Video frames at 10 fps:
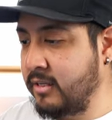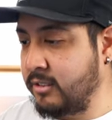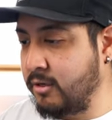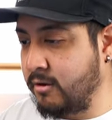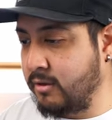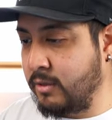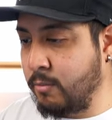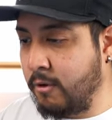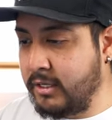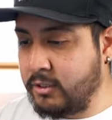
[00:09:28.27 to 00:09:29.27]
So the
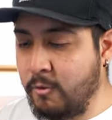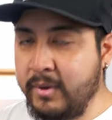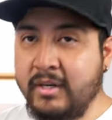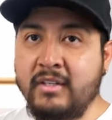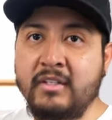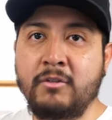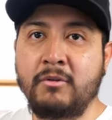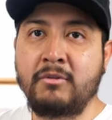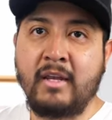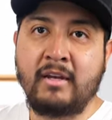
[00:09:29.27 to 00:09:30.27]
model is opening. It's
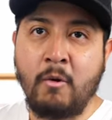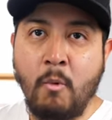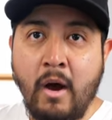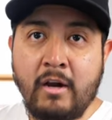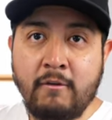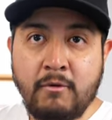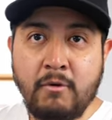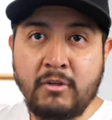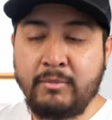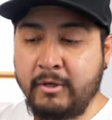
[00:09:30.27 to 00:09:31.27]
going to take a while, of
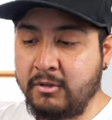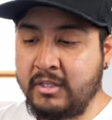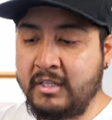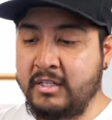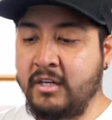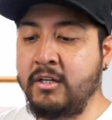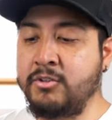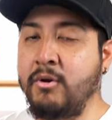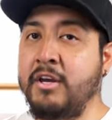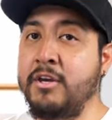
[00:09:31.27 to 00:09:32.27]
course, because this is
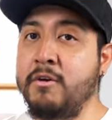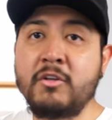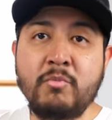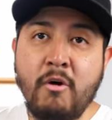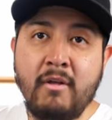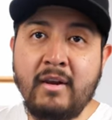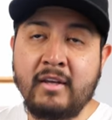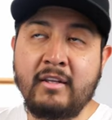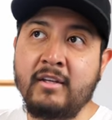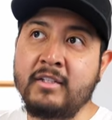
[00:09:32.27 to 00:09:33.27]
also a huge model. I
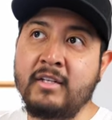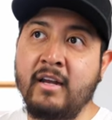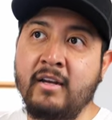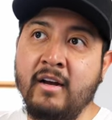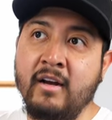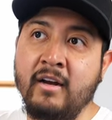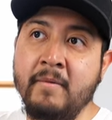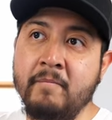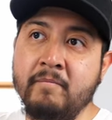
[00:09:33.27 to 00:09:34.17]
think it's like a,